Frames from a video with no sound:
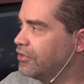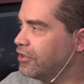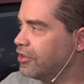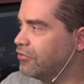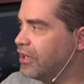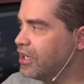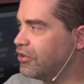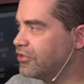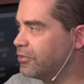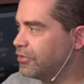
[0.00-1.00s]
the
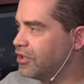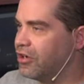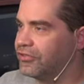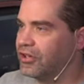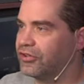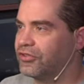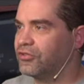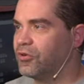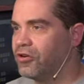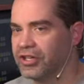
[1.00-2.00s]
layouts themselves are
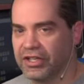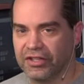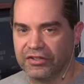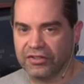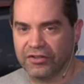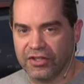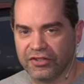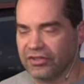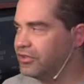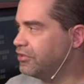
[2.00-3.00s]
stored in
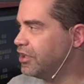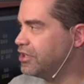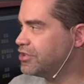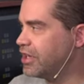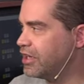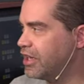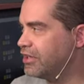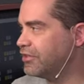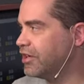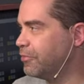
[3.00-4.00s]
this D J A
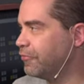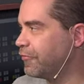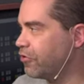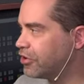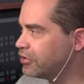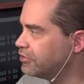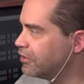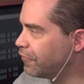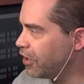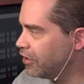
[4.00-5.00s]
T E M Func
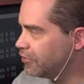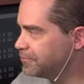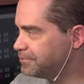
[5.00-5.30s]
file.